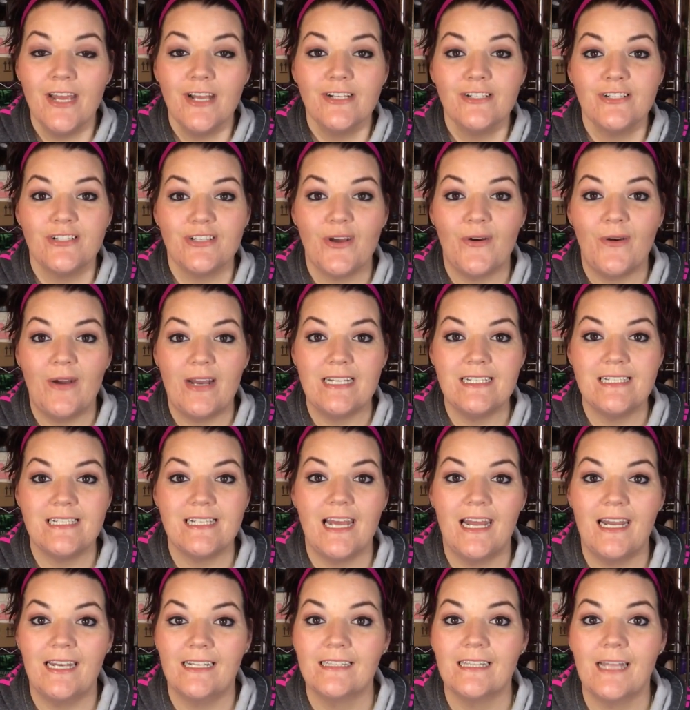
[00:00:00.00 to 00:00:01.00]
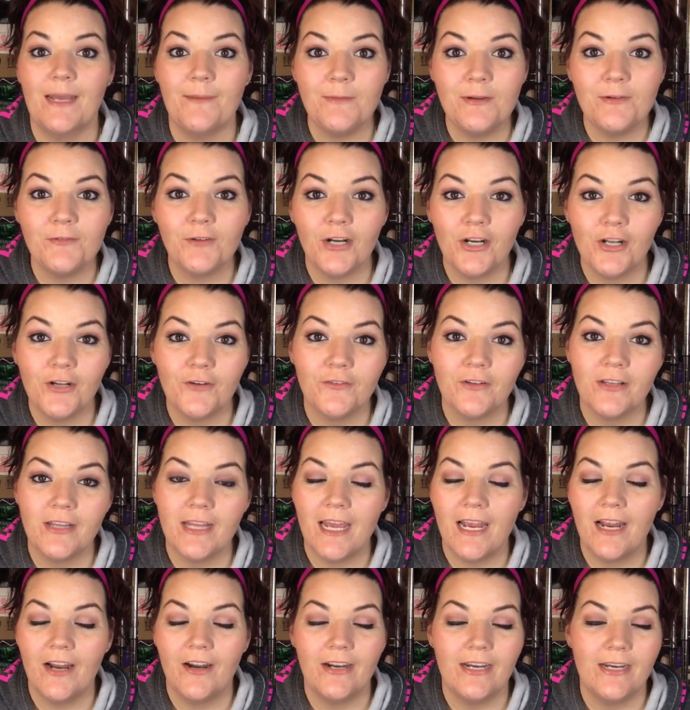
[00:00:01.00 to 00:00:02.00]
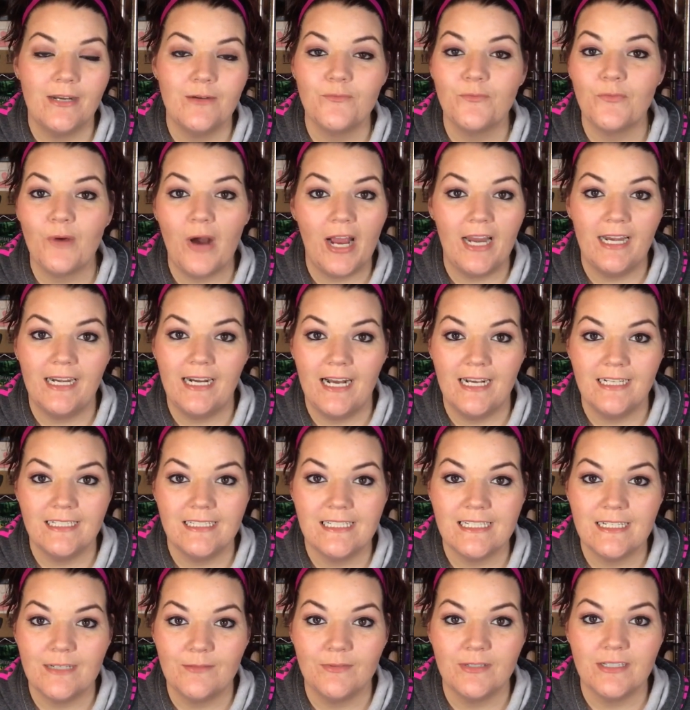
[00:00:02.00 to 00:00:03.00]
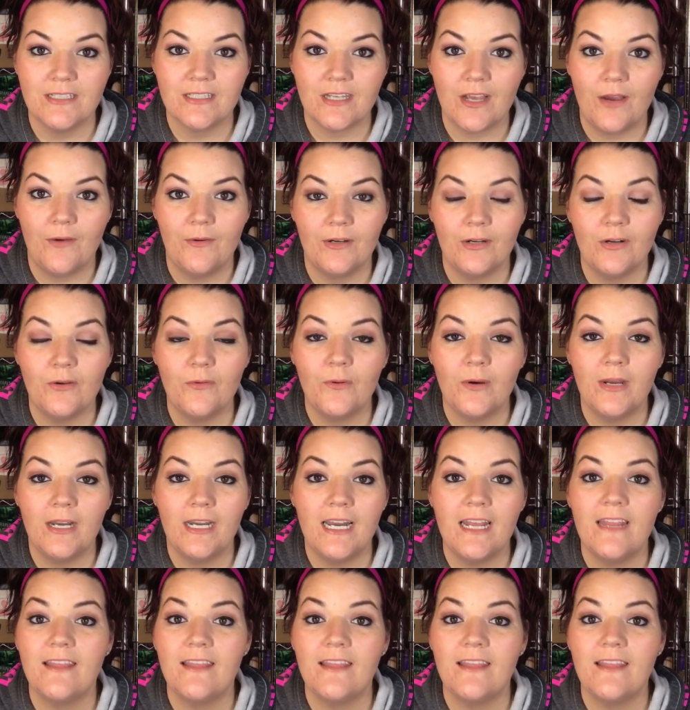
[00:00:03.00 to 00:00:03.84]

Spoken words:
so I said let me run over there and why not see what's going on.